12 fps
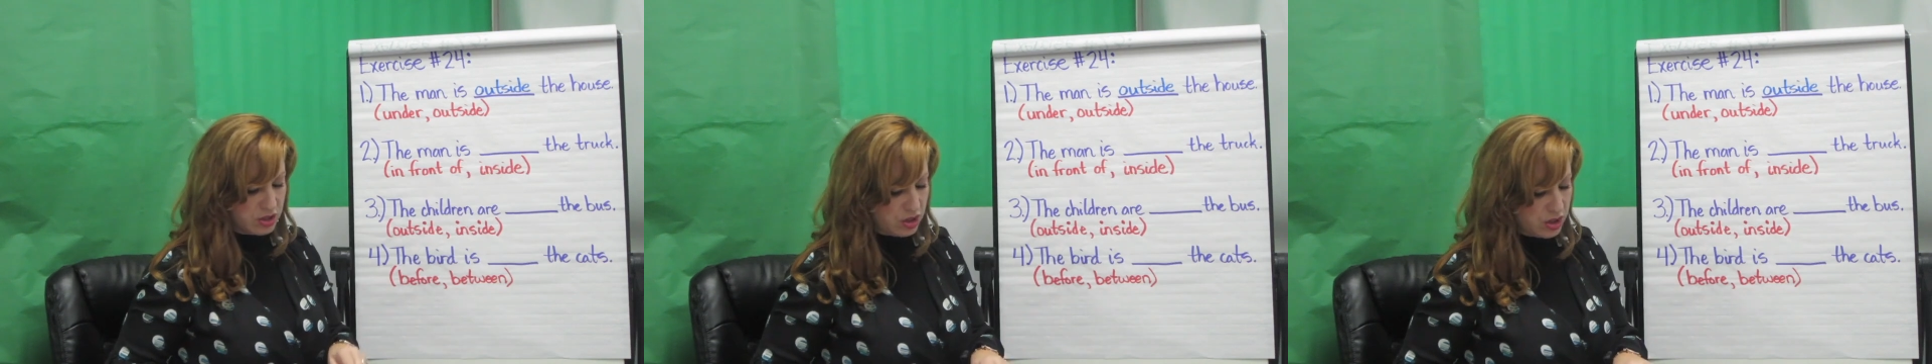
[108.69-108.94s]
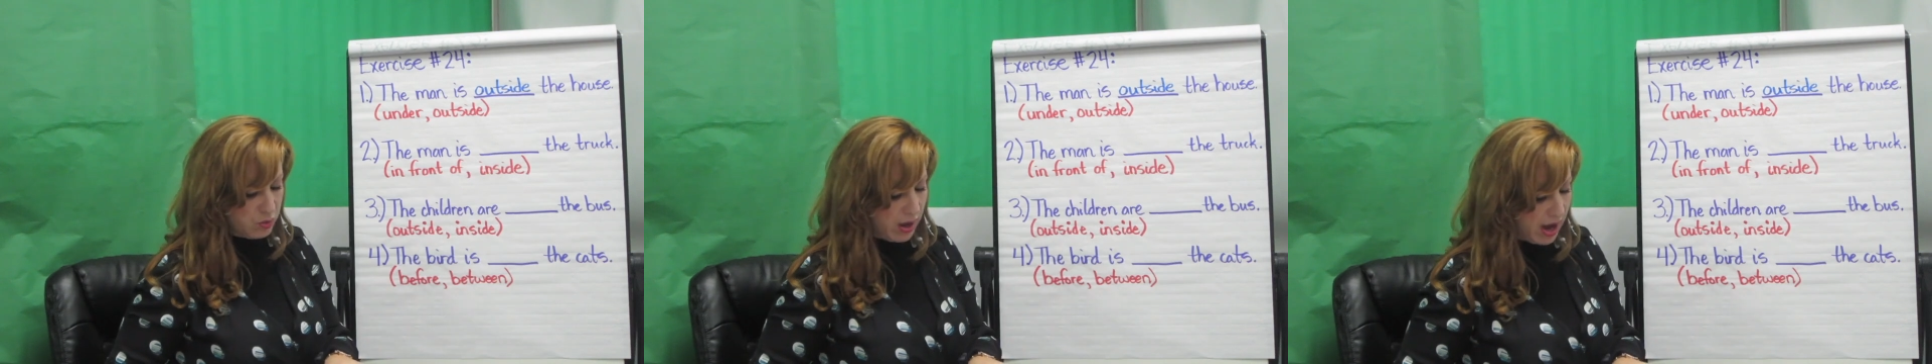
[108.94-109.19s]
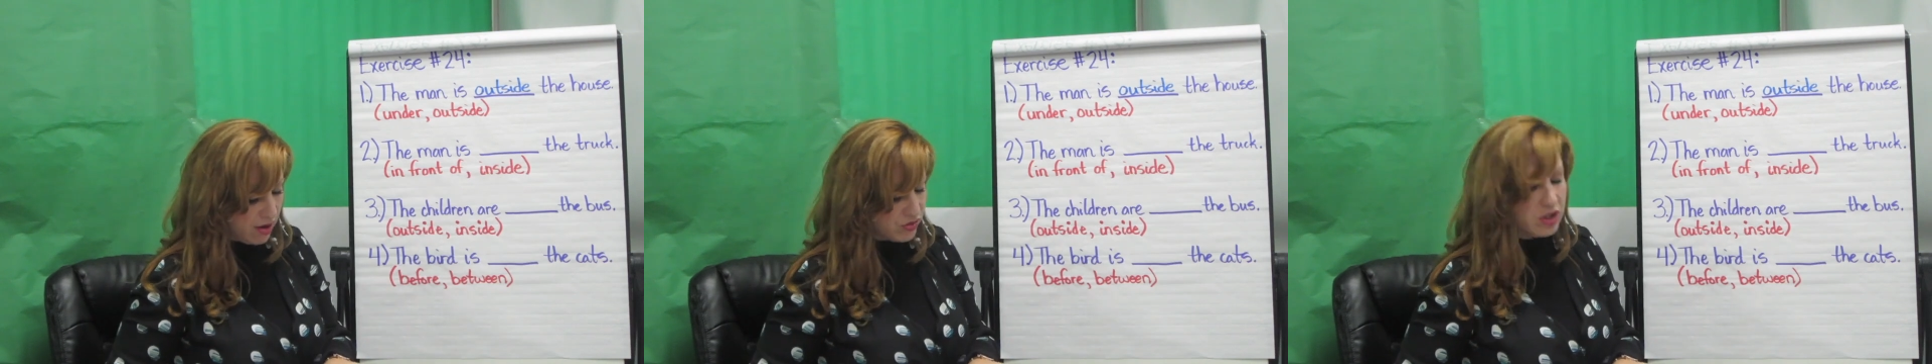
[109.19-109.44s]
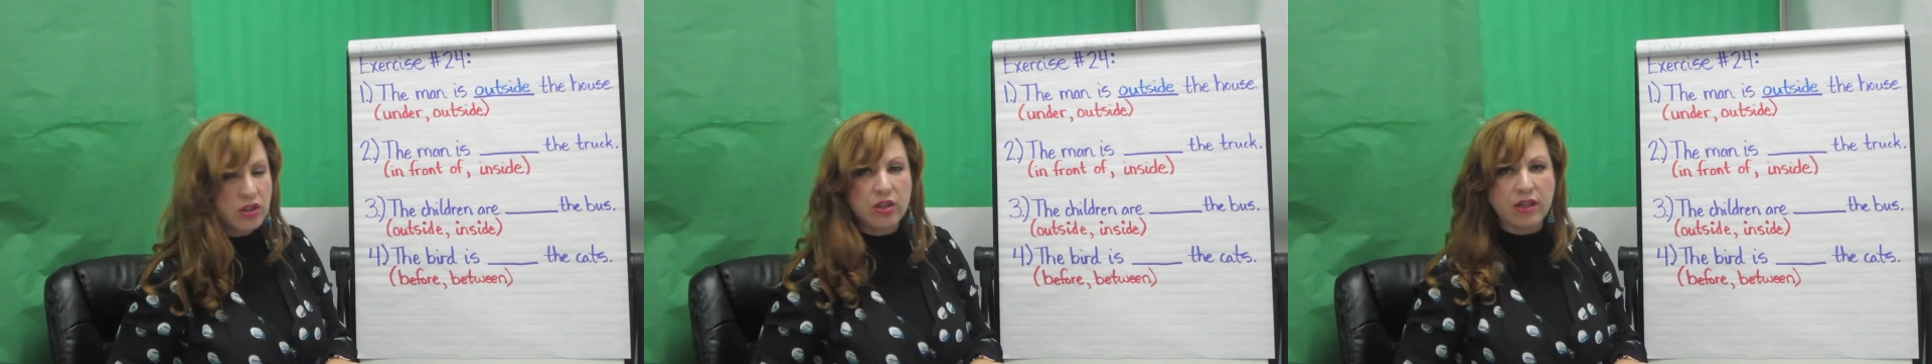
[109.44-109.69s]
So you have
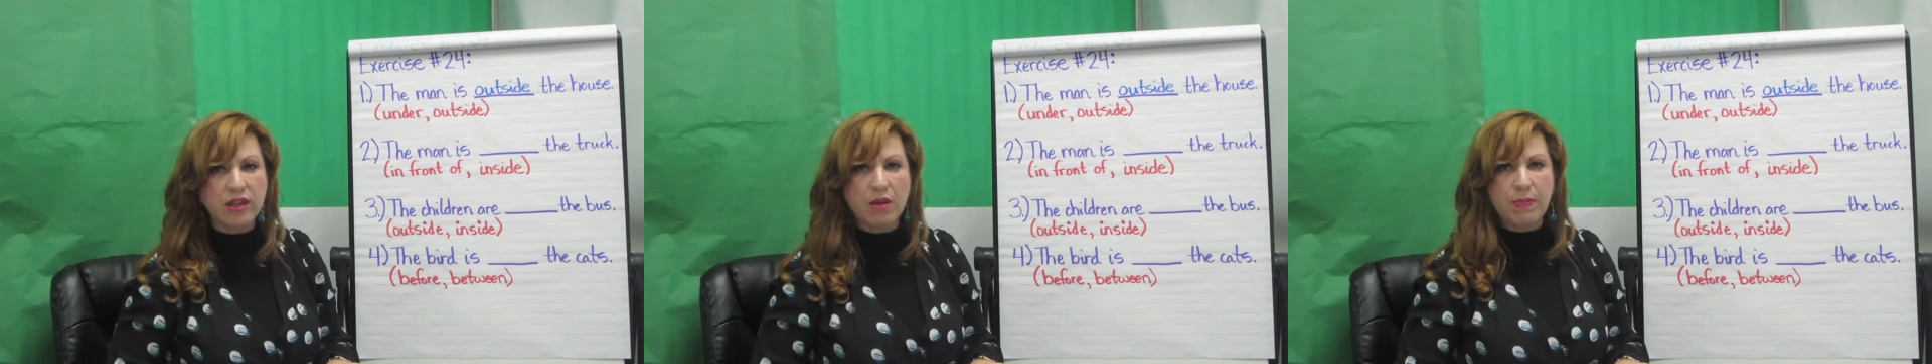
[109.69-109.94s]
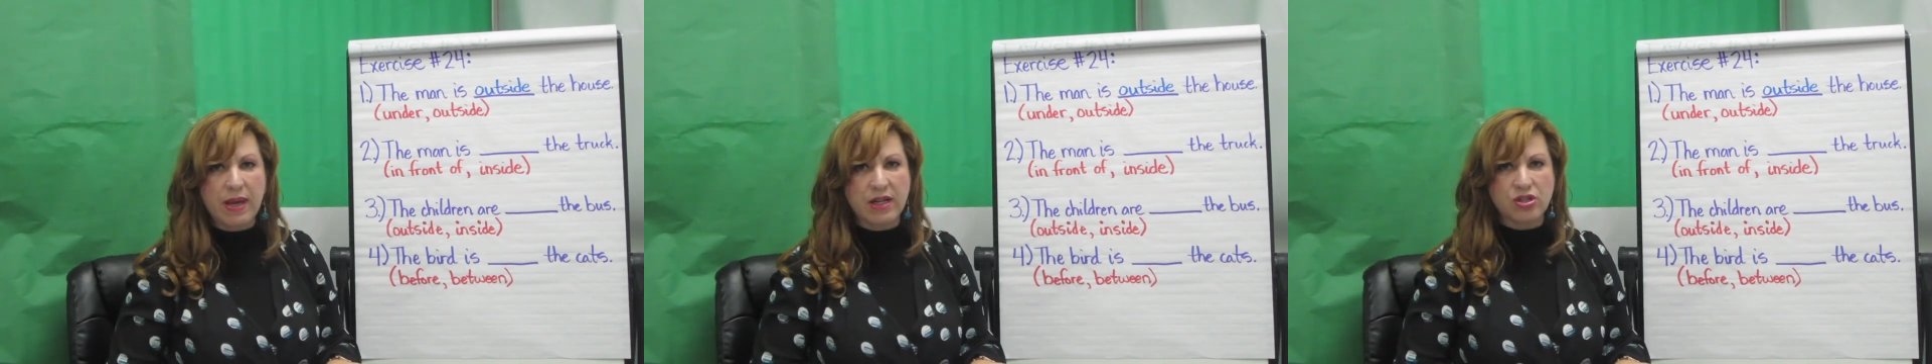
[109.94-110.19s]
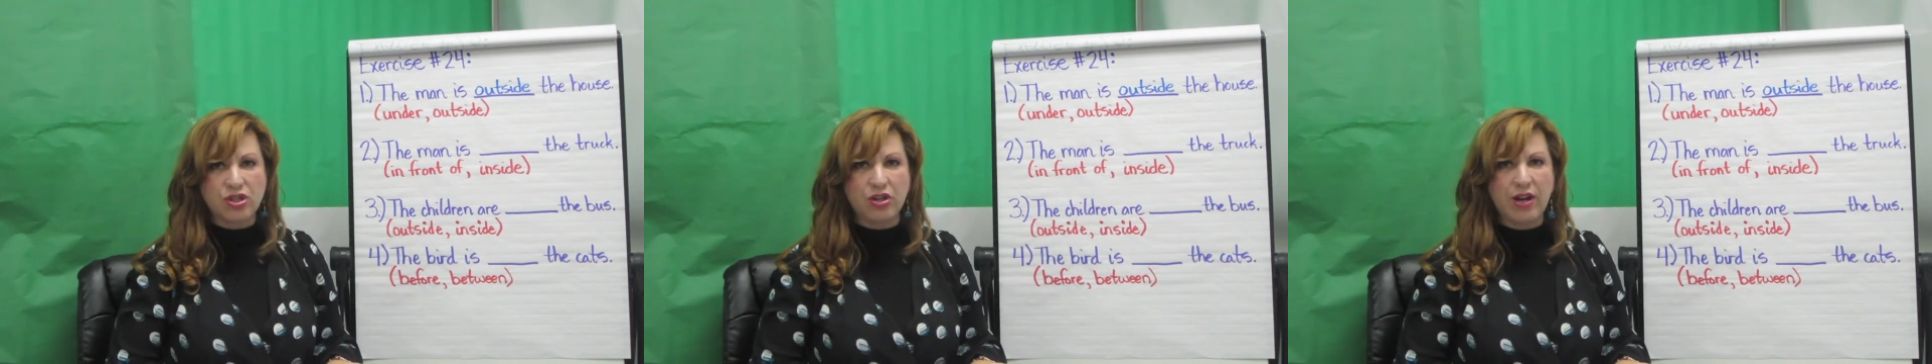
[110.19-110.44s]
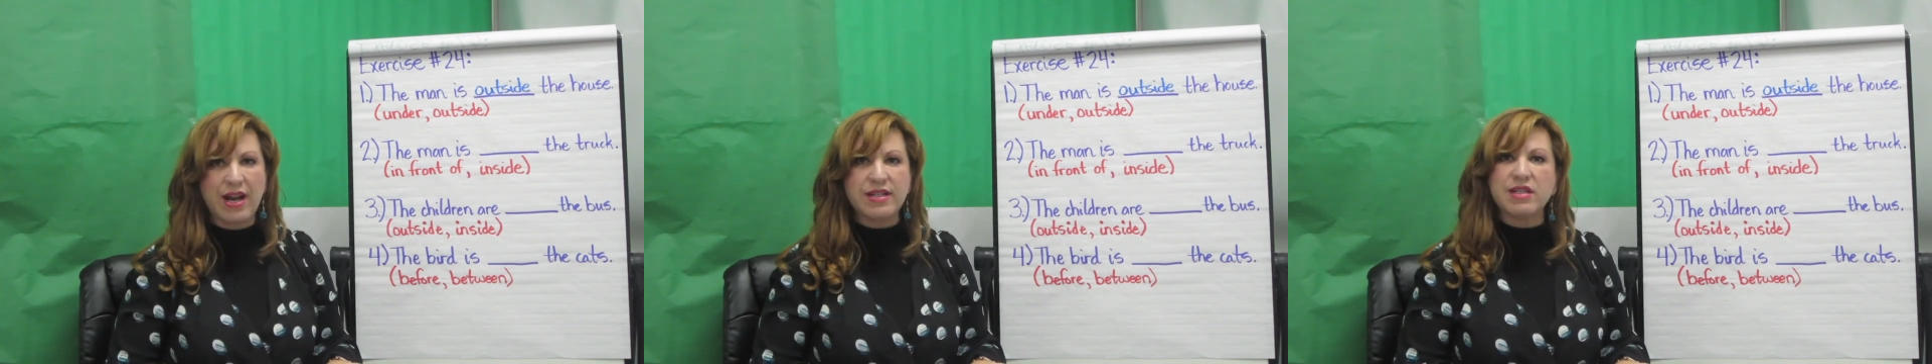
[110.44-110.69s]
to look at the
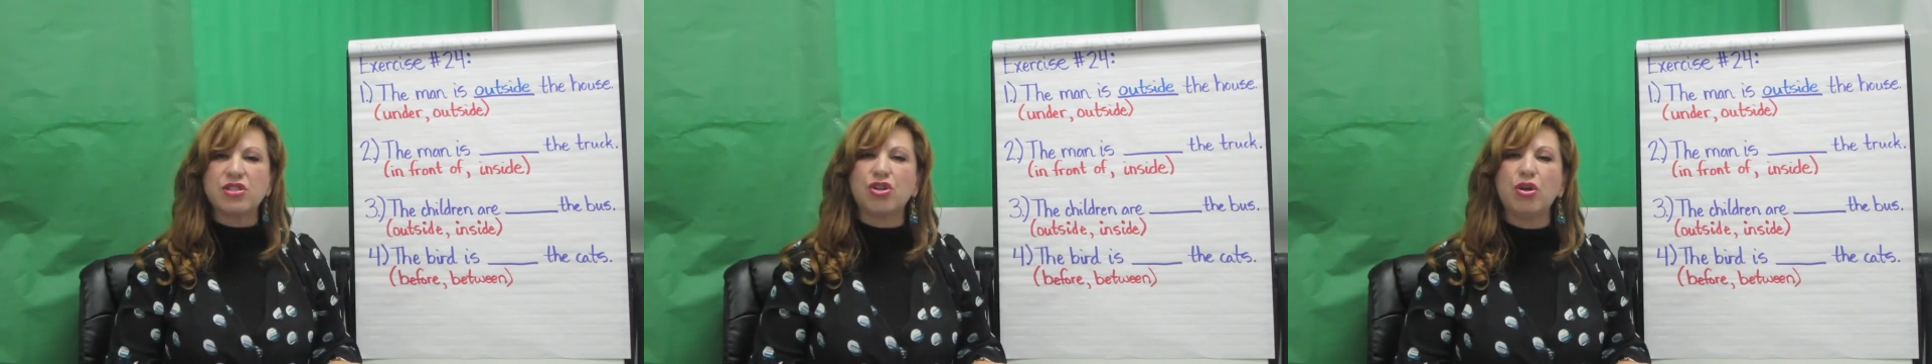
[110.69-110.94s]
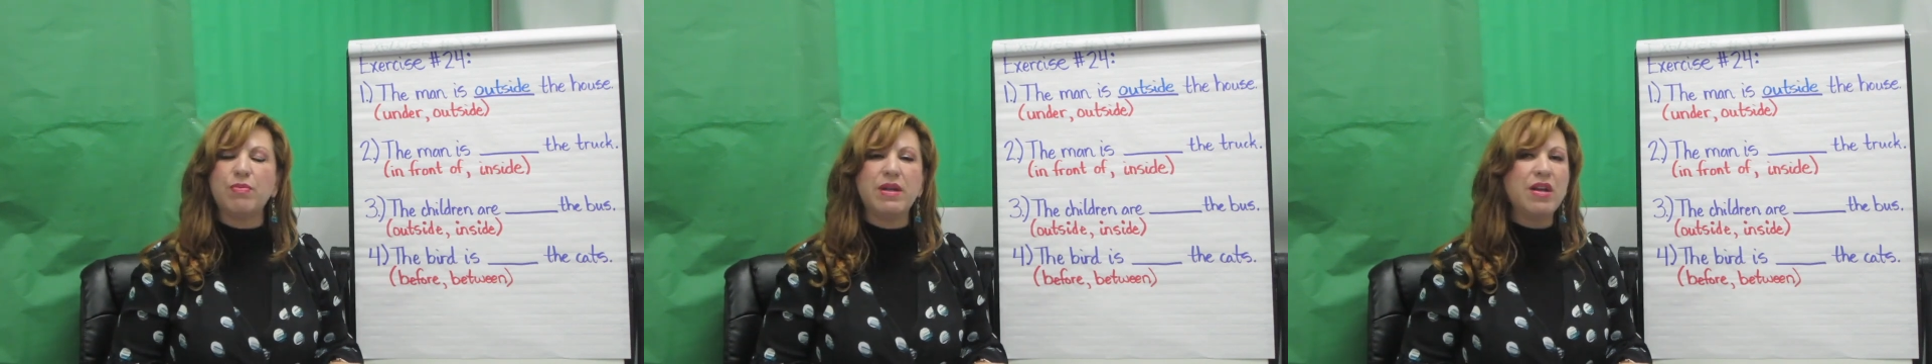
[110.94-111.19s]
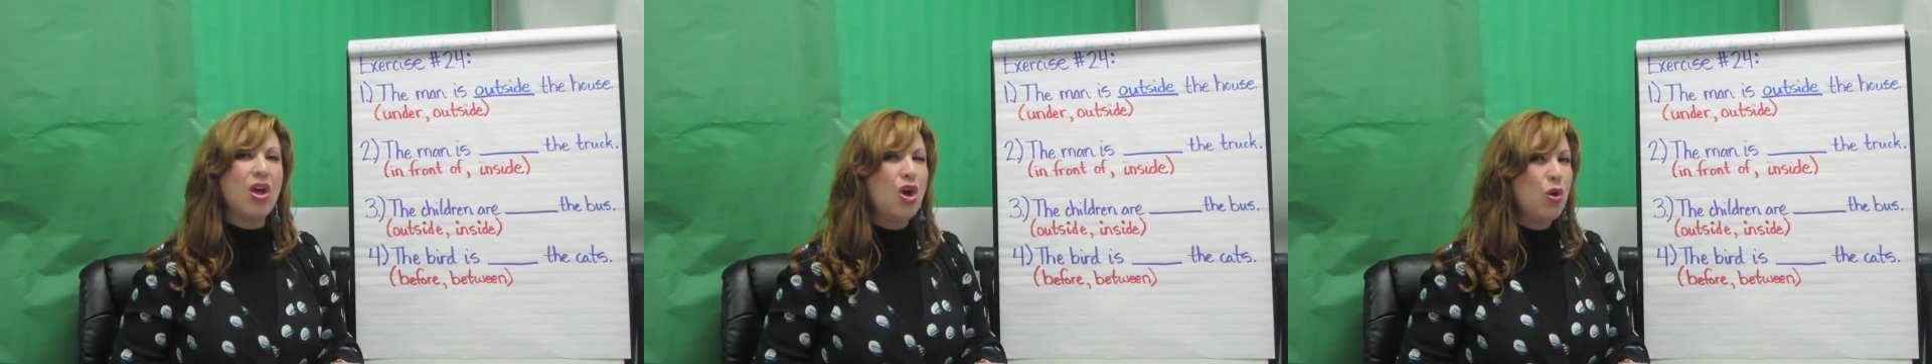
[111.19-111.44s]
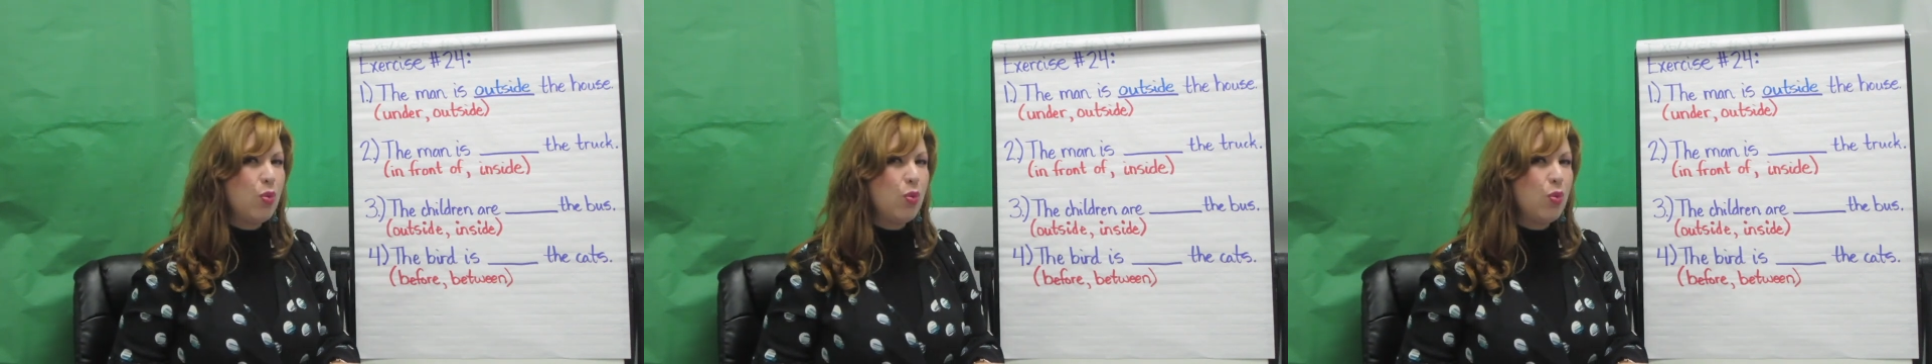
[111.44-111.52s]
picture and determine